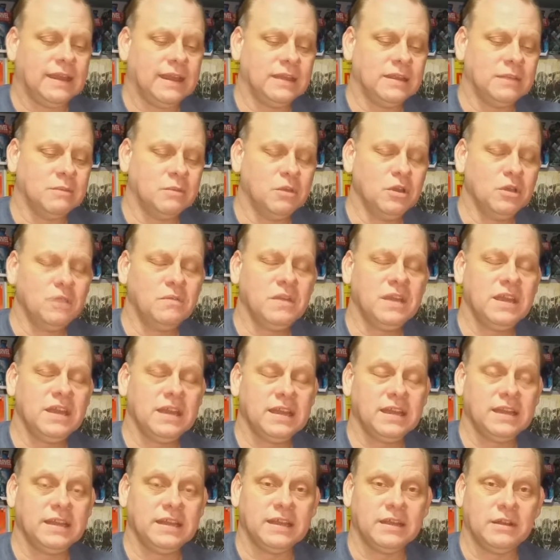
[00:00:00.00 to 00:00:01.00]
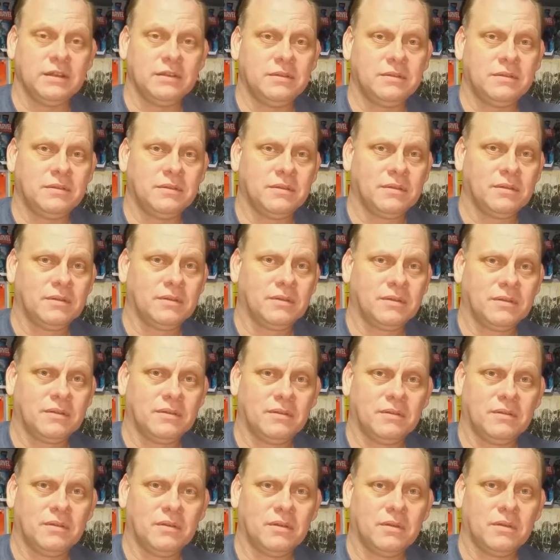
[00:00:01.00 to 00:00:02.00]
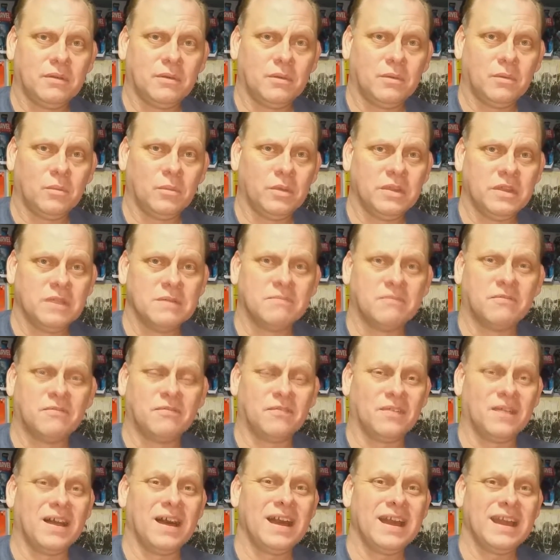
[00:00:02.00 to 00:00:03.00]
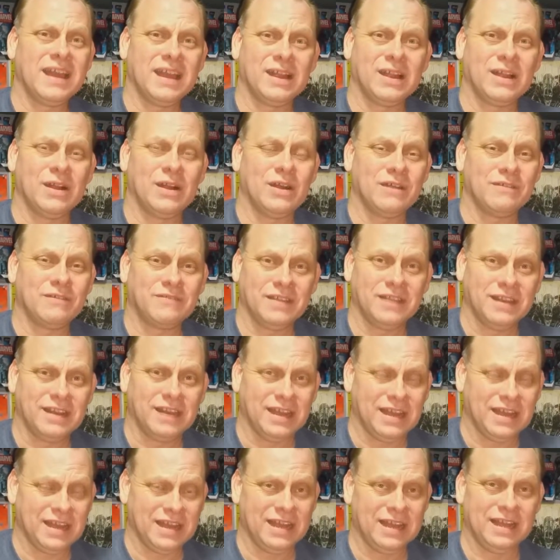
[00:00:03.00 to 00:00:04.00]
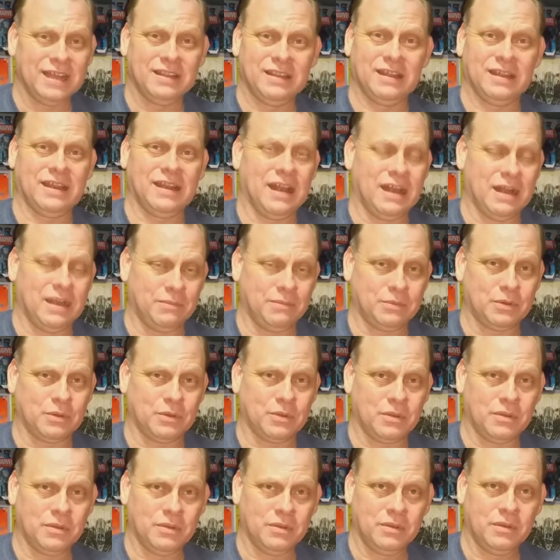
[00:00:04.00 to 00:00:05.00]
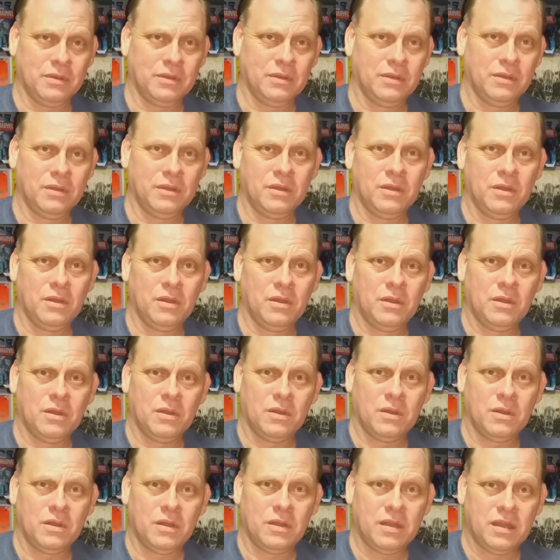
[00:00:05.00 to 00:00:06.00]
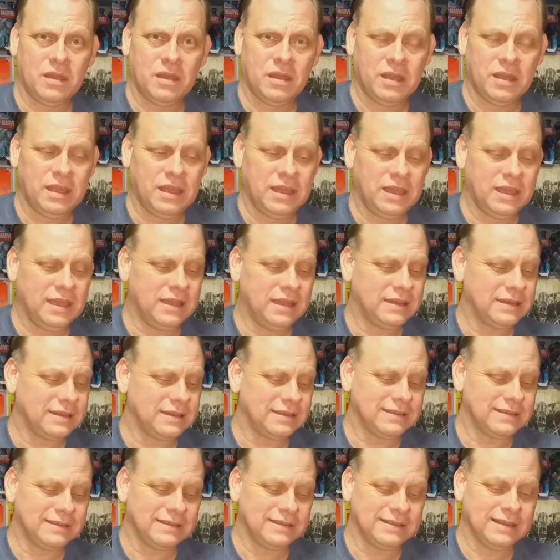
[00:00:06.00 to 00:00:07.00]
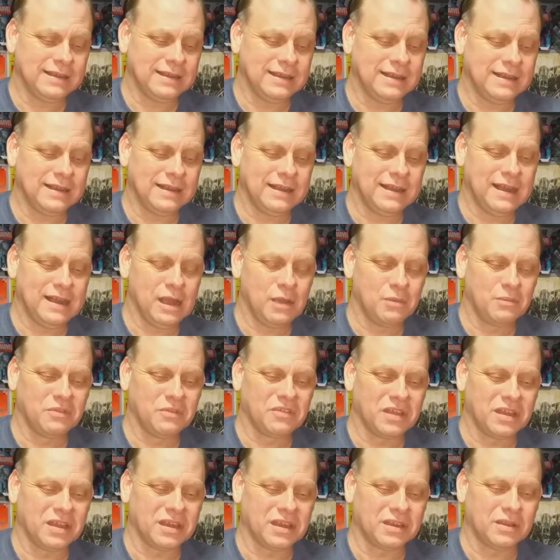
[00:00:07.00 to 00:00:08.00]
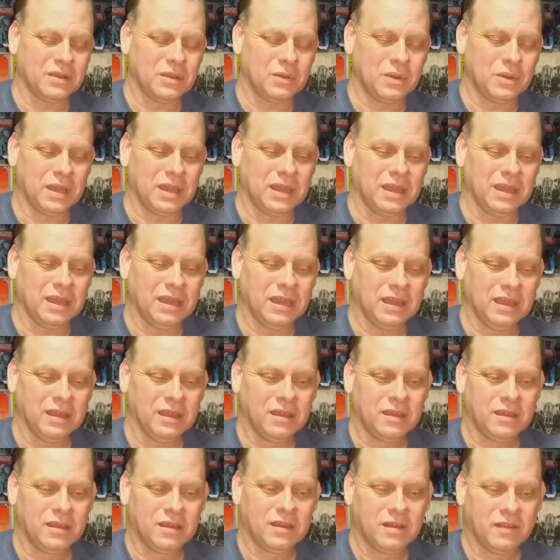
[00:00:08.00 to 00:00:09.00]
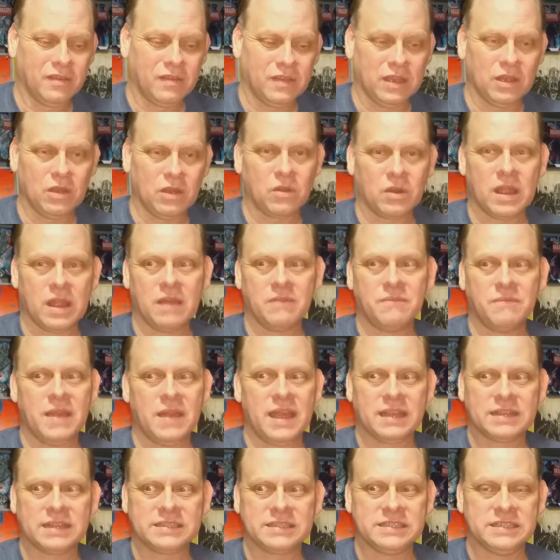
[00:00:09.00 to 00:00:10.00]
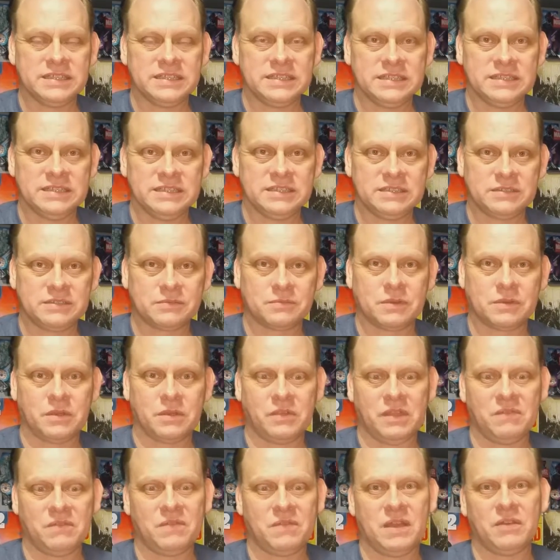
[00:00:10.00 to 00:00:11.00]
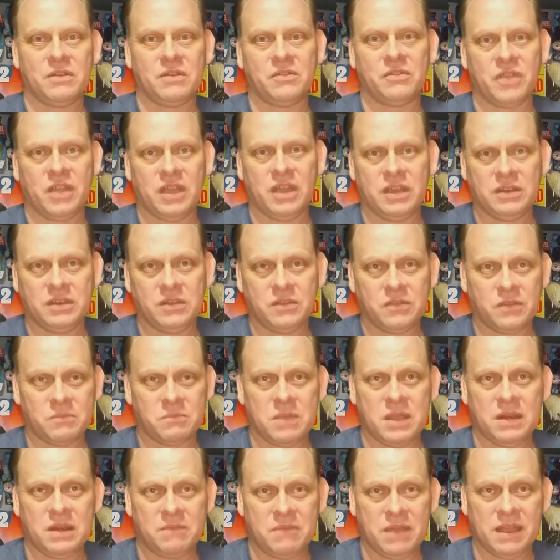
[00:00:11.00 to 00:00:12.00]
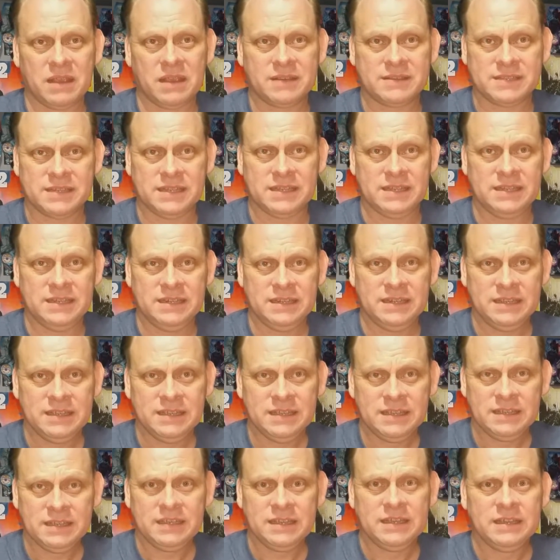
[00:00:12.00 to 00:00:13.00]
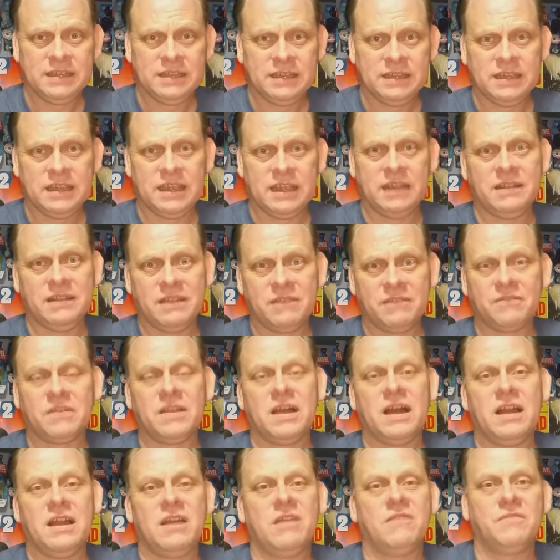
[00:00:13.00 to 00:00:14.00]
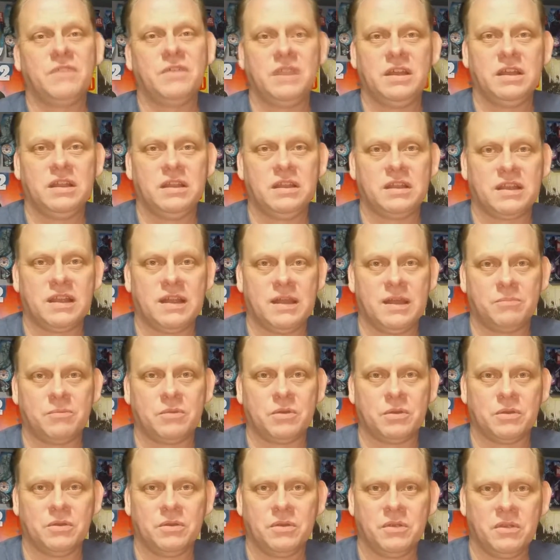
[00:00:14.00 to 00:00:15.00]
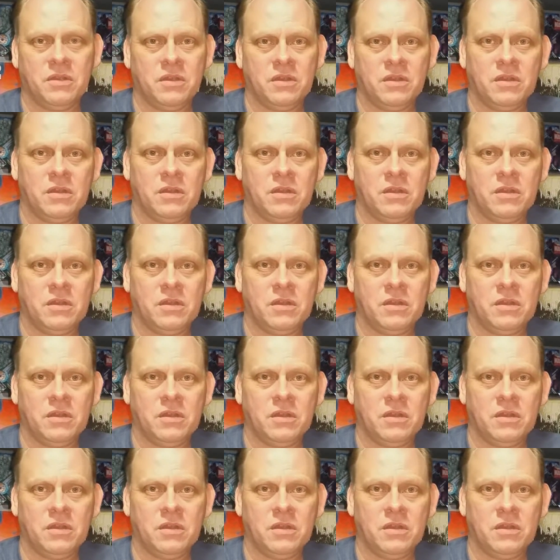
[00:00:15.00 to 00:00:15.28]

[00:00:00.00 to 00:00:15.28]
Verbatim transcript: and the movie ended with him flying off in a helicopter and I was like, okay. They all got vaccines because they found a scientist that made a vaccine and they fly off in a helicopter.